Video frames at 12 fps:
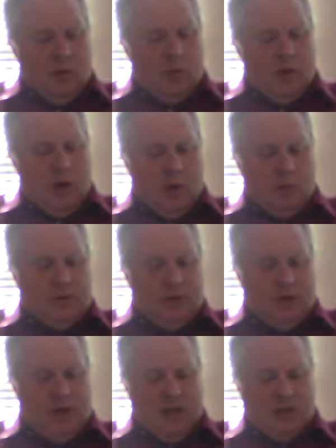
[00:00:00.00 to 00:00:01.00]
We hold to
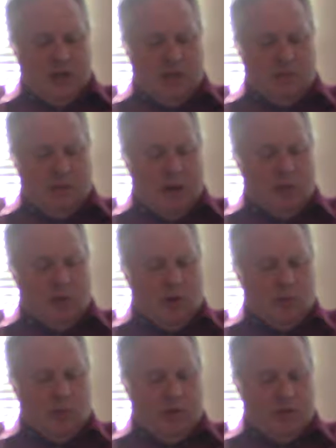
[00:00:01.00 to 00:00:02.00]
the King James Bible
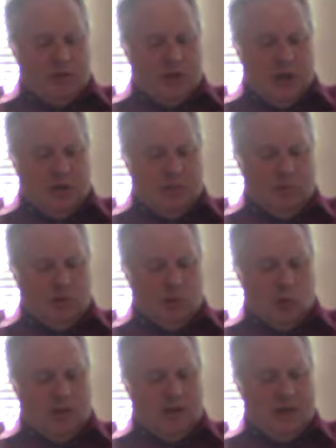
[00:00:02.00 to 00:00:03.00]
because we reject the
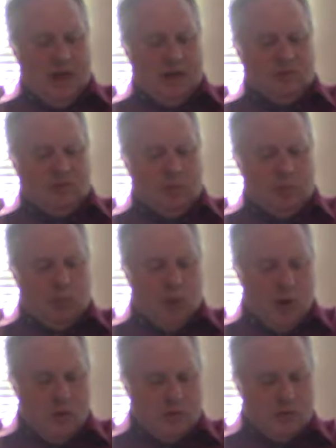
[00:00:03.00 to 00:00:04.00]
majority text
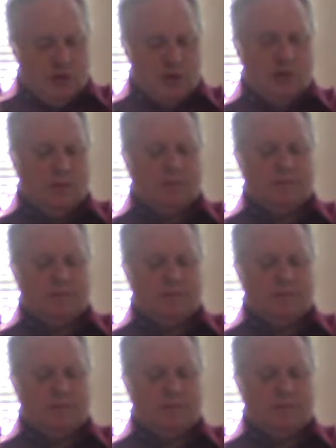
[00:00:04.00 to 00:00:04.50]
approach.